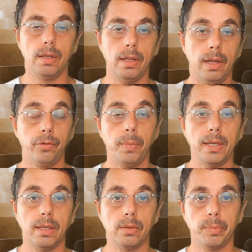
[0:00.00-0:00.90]
It has
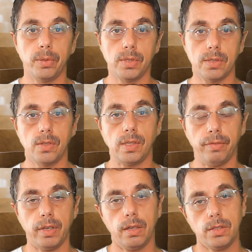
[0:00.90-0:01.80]
made the composers
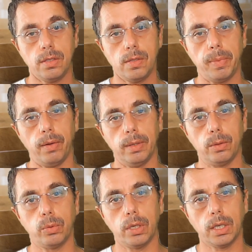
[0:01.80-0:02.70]
self-conscious about
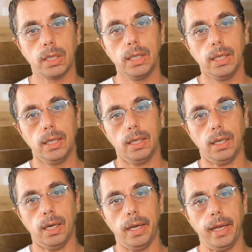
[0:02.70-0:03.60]
their work
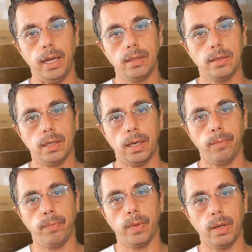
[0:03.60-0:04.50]
and
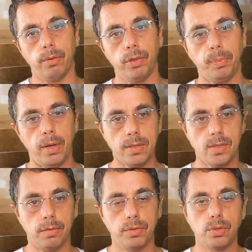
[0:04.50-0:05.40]

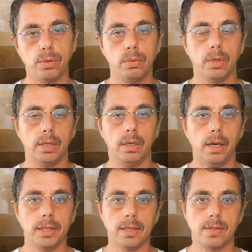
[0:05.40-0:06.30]
responsive to an
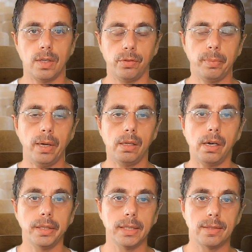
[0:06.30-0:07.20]
audience, a small
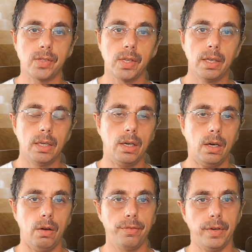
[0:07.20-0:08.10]
audience
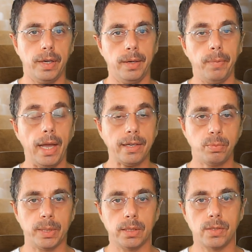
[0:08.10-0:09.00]
of
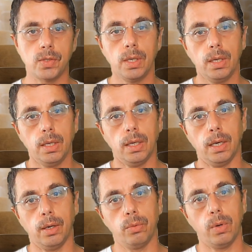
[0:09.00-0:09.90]
experts,
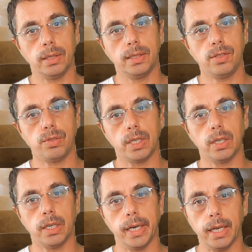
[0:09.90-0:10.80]
while
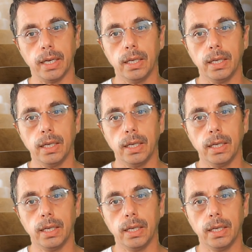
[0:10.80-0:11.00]
disregarding